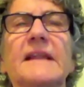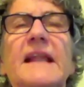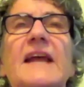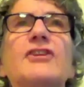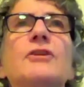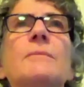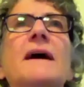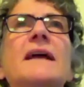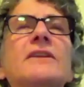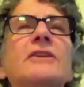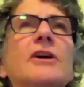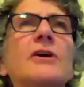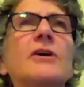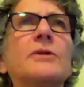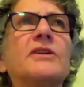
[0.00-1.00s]
And you might
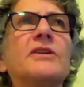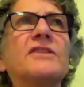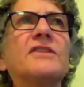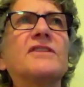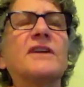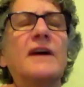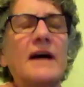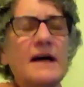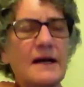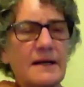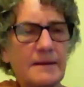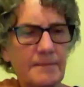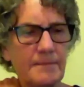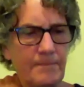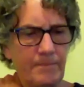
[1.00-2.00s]
notice
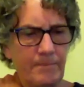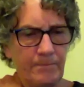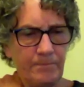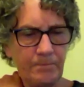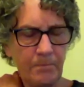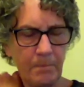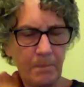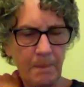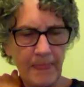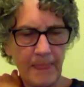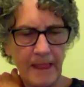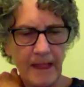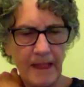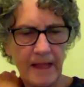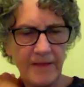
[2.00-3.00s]

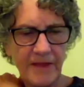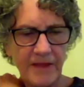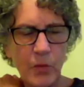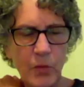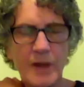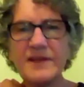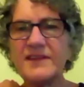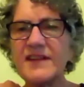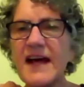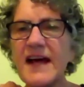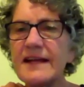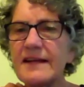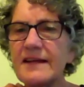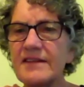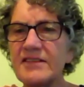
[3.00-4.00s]
that one
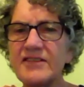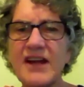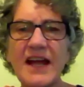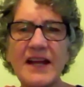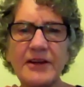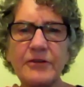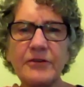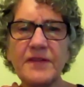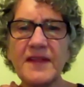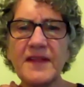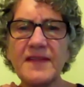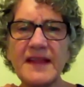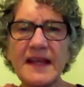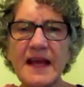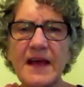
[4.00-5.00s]
side is tighter
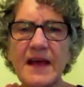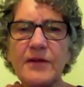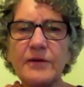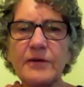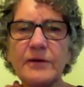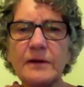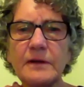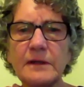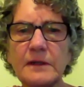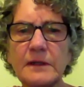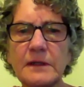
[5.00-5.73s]
than the other.